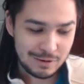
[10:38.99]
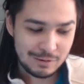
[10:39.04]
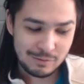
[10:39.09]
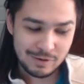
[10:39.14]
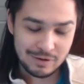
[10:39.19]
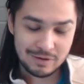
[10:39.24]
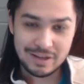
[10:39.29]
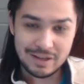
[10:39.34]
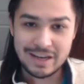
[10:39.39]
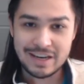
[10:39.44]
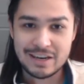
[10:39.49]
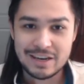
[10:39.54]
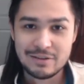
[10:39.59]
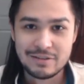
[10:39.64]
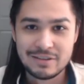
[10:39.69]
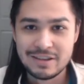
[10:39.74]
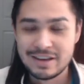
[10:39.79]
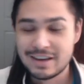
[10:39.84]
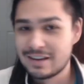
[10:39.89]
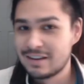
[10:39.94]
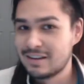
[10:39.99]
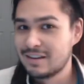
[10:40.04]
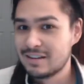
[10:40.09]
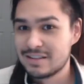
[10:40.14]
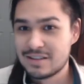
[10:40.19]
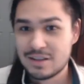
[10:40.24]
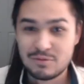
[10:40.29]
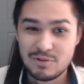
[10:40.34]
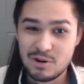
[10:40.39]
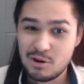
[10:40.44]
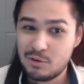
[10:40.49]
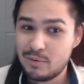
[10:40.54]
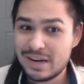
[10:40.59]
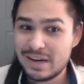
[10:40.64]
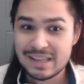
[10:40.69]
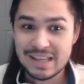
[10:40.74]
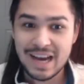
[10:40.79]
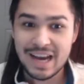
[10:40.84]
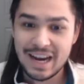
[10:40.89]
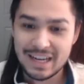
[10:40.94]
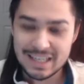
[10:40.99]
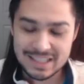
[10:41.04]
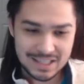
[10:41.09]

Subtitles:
where, like, you think it's a throwaway line,